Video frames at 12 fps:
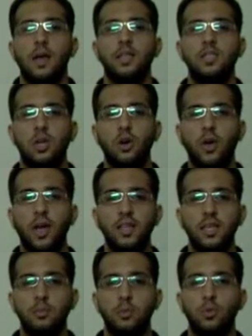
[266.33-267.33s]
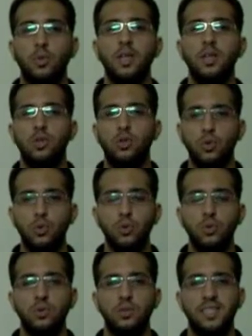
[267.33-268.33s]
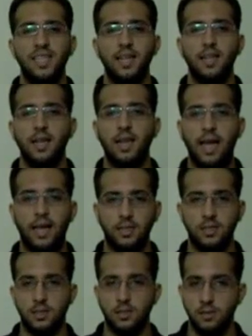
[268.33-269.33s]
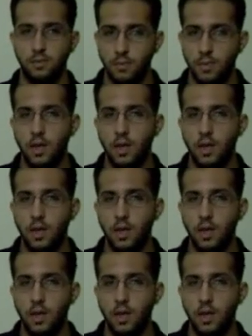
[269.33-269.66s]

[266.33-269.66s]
It's located between two Z lines.